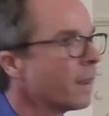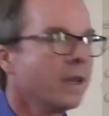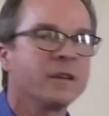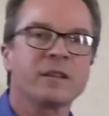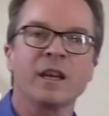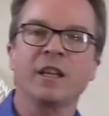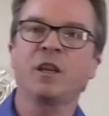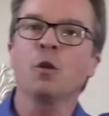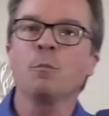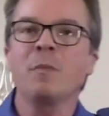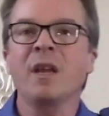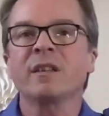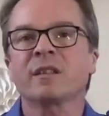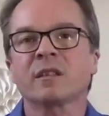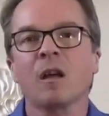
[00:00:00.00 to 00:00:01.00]
He's like, you
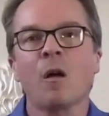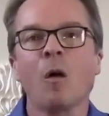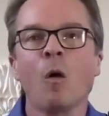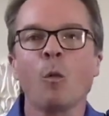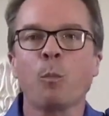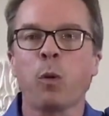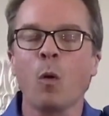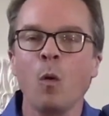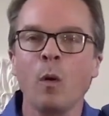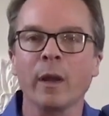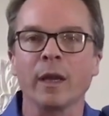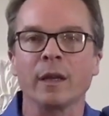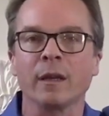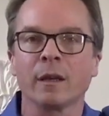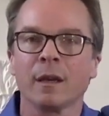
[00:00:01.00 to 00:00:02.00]
missed the whole
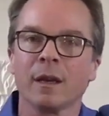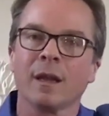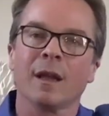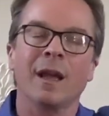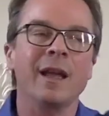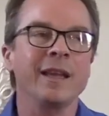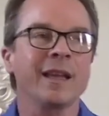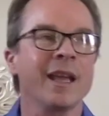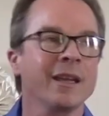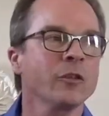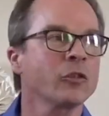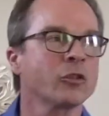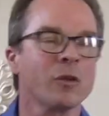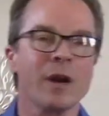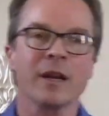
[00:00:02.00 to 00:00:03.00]
point. I get
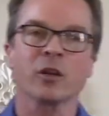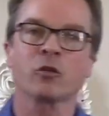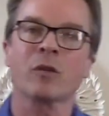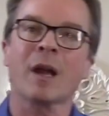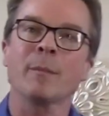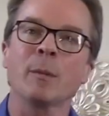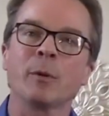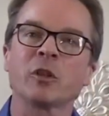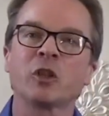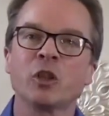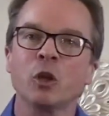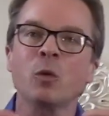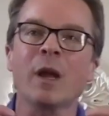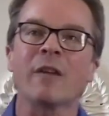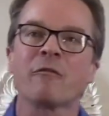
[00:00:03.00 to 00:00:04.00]
you're trying to trap me, but
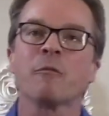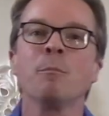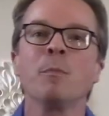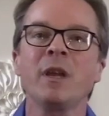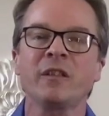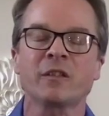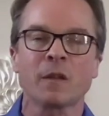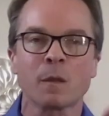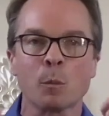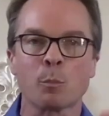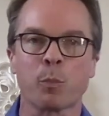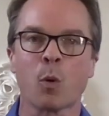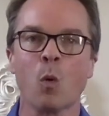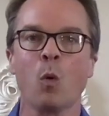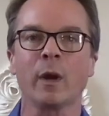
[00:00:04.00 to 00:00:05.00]
you have missed the
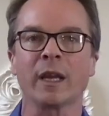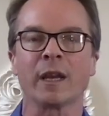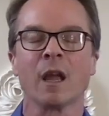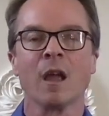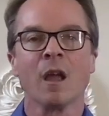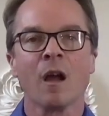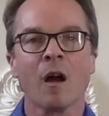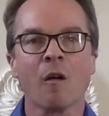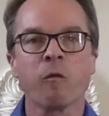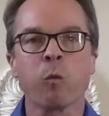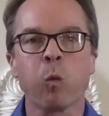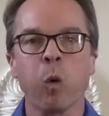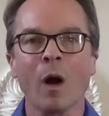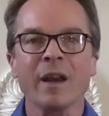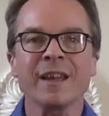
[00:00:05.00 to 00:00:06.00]
point
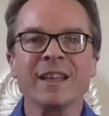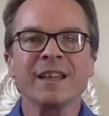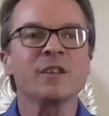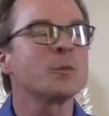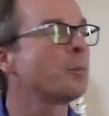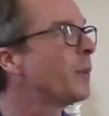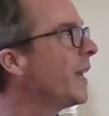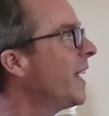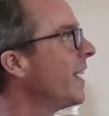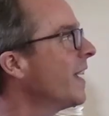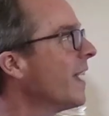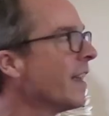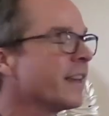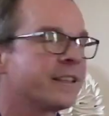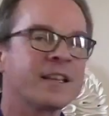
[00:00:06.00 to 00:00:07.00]
of what is
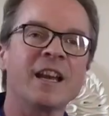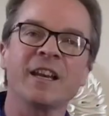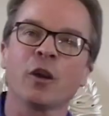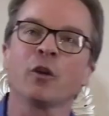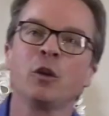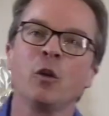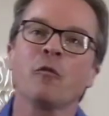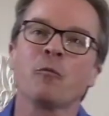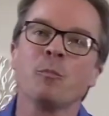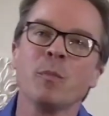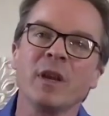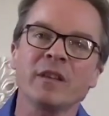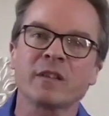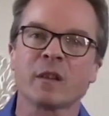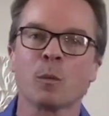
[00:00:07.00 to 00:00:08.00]
being said here. You have
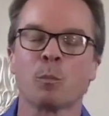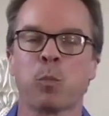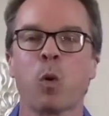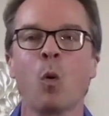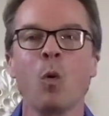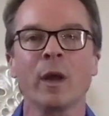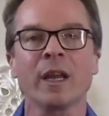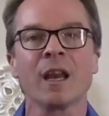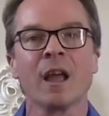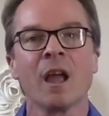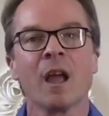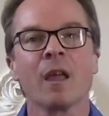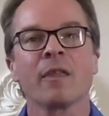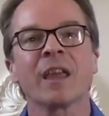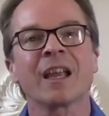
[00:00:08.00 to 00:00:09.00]
missed the point
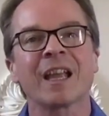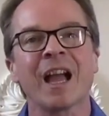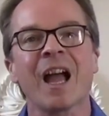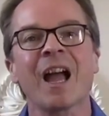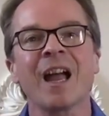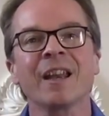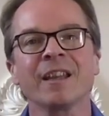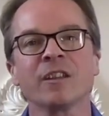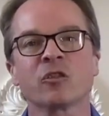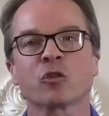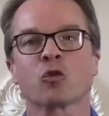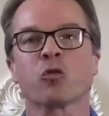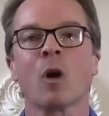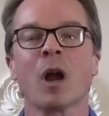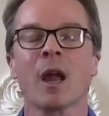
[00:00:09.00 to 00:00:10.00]
that God is
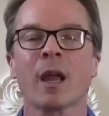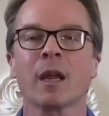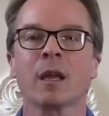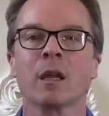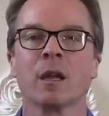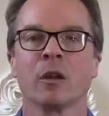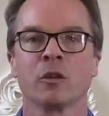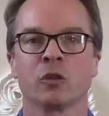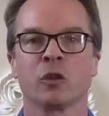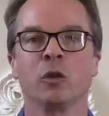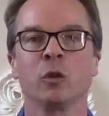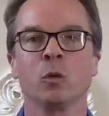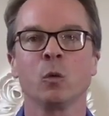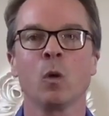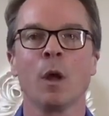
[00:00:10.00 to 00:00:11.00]
trying
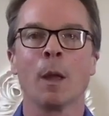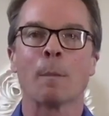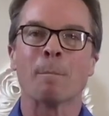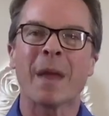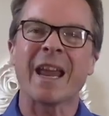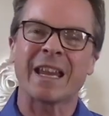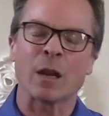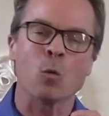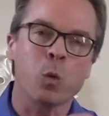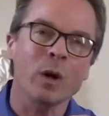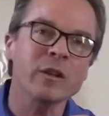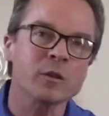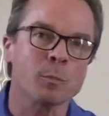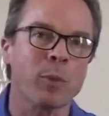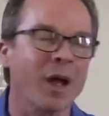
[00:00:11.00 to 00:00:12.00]
to make and what
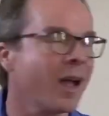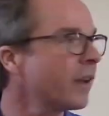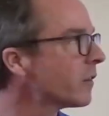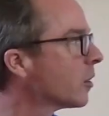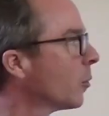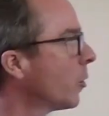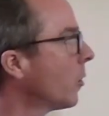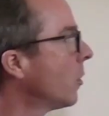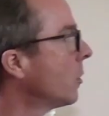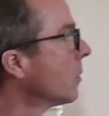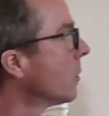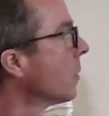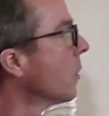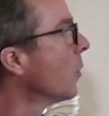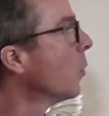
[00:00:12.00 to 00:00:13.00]
is possible
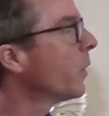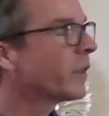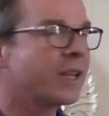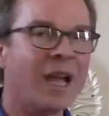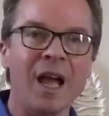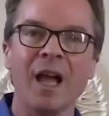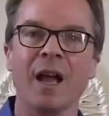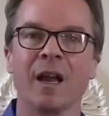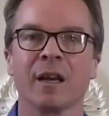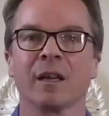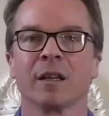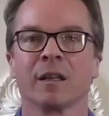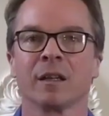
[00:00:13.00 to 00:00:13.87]
with God.